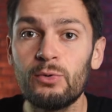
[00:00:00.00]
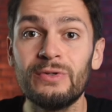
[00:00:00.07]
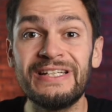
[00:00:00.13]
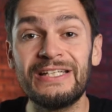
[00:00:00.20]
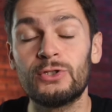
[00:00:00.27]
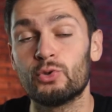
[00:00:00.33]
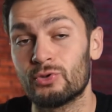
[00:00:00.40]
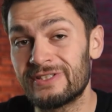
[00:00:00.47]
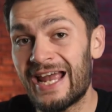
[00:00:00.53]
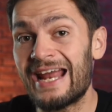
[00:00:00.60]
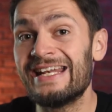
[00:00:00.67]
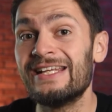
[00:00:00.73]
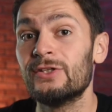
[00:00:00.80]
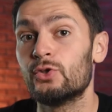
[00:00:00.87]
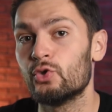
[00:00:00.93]
you'll need to
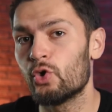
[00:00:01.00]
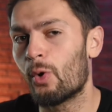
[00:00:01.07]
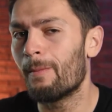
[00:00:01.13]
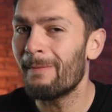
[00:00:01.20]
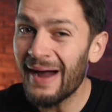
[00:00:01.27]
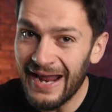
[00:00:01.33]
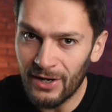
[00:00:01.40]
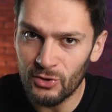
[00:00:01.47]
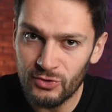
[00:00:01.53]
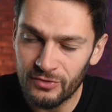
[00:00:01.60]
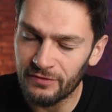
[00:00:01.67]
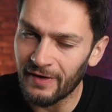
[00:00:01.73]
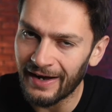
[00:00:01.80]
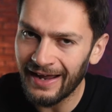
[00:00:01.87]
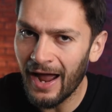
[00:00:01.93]
sign into your
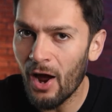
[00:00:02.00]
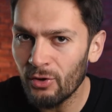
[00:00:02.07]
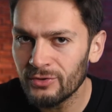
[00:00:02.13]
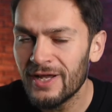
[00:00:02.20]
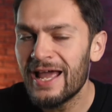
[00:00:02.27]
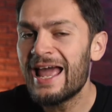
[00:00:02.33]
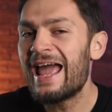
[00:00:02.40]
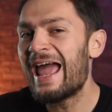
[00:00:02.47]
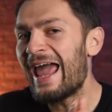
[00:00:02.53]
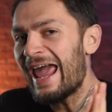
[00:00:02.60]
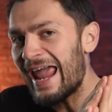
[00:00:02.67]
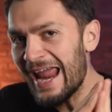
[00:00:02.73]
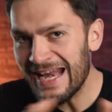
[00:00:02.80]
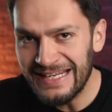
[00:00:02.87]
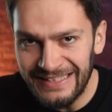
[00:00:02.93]
Microsoft account
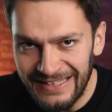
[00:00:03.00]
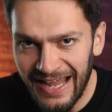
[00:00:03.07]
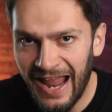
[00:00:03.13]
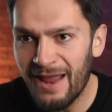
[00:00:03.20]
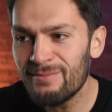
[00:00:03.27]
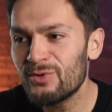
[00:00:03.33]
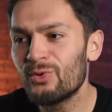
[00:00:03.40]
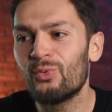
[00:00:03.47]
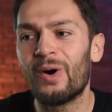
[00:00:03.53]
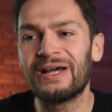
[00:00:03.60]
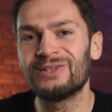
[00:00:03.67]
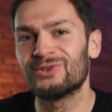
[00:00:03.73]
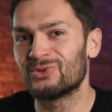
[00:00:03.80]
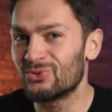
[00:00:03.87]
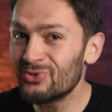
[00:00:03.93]
anytime you
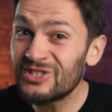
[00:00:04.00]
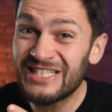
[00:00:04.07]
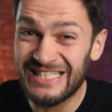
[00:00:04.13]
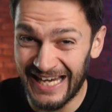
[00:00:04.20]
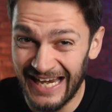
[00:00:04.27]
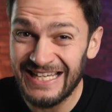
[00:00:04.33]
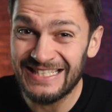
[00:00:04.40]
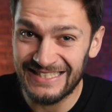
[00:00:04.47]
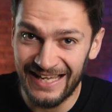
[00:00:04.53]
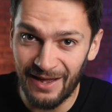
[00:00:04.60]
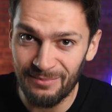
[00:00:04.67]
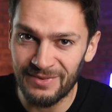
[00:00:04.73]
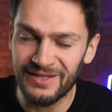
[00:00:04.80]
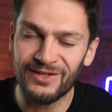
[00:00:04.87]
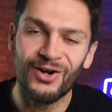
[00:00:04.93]
want to change
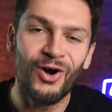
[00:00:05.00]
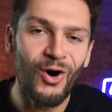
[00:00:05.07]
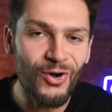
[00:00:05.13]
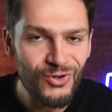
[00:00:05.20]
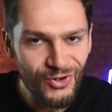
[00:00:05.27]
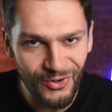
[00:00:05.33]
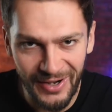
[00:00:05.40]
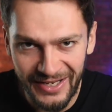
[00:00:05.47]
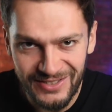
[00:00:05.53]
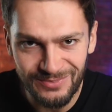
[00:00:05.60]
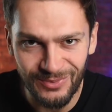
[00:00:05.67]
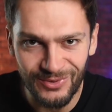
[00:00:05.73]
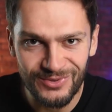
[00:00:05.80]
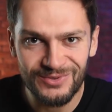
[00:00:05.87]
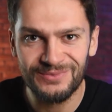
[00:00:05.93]
something on your
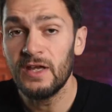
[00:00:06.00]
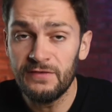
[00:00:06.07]
Xbox.